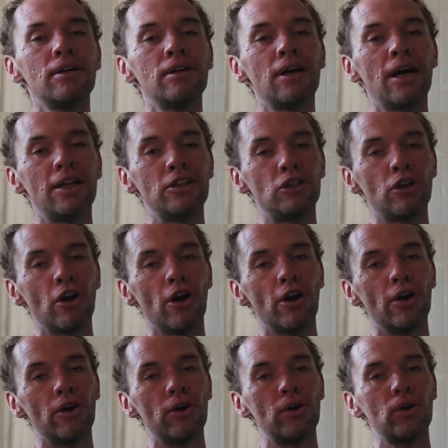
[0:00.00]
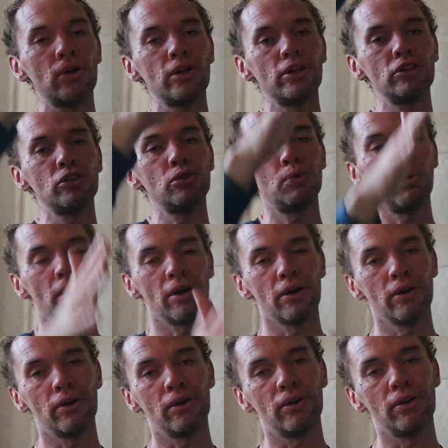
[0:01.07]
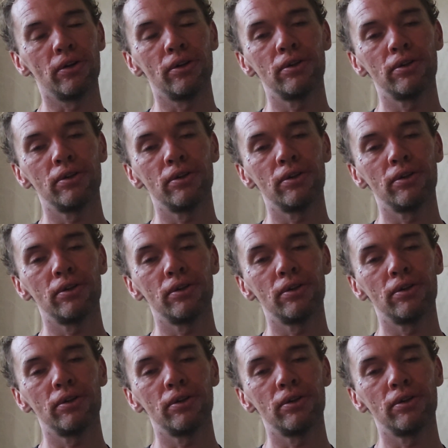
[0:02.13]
and curl and twirl